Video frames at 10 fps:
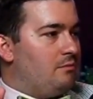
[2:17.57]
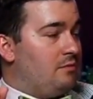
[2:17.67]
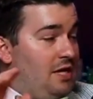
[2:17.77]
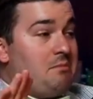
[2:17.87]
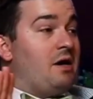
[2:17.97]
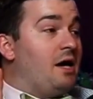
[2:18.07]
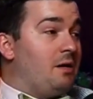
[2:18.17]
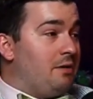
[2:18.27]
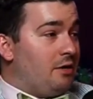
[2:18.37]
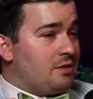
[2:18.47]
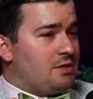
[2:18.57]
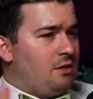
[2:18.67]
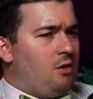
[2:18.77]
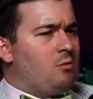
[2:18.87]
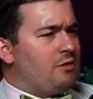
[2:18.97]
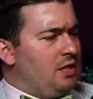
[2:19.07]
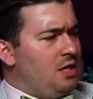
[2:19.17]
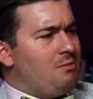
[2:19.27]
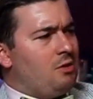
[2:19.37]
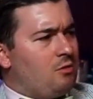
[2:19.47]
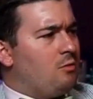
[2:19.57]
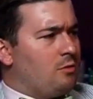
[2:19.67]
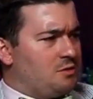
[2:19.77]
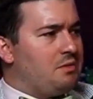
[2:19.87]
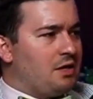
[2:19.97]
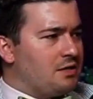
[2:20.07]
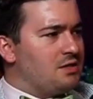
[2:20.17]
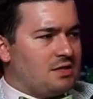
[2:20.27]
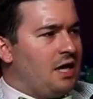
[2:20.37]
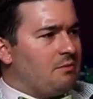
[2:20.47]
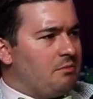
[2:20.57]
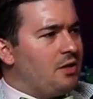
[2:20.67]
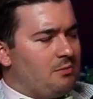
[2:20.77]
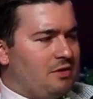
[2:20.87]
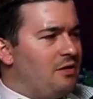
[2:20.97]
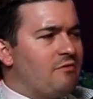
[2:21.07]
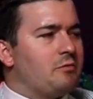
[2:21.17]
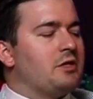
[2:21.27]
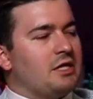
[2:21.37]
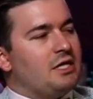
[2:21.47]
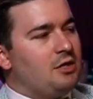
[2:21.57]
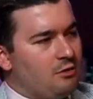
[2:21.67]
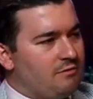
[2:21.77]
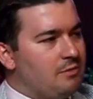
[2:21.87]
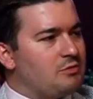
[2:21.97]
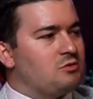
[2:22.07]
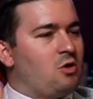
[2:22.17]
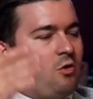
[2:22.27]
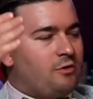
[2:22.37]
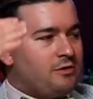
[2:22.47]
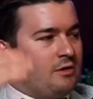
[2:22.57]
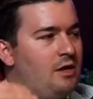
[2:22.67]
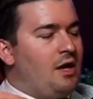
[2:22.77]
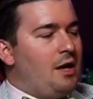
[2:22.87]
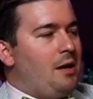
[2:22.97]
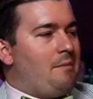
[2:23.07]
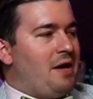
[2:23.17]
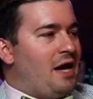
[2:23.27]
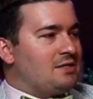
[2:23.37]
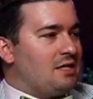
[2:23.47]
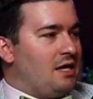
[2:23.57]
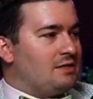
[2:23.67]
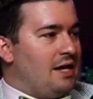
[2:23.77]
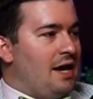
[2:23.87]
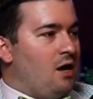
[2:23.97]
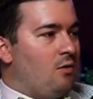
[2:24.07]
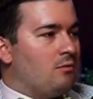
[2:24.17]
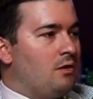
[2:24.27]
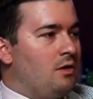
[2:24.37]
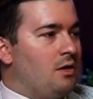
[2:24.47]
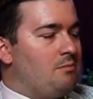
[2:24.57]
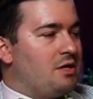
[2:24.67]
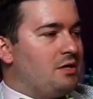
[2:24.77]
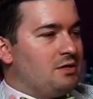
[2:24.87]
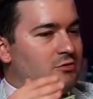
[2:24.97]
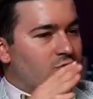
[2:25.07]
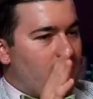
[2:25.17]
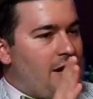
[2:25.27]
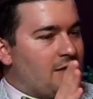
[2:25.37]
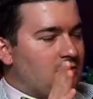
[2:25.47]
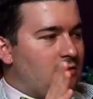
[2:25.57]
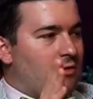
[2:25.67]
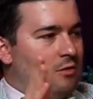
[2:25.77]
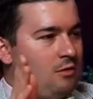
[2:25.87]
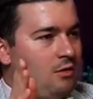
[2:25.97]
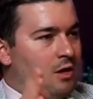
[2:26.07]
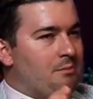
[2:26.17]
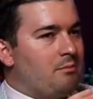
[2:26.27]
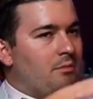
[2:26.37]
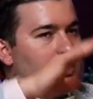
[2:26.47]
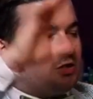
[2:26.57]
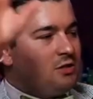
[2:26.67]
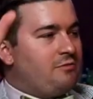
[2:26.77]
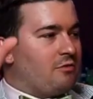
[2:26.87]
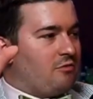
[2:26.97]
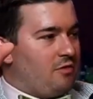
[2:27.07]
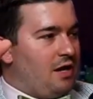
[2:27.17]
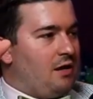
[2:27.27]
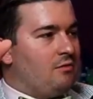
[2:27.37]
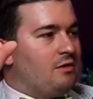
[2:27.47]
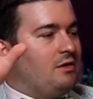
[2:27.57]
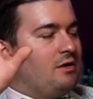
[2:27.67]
They may be able to say, oh, well, the email correspondence has gotten better, but they're never really going to hear from them. So it's harder to pass that down because their directs are a much different crowd.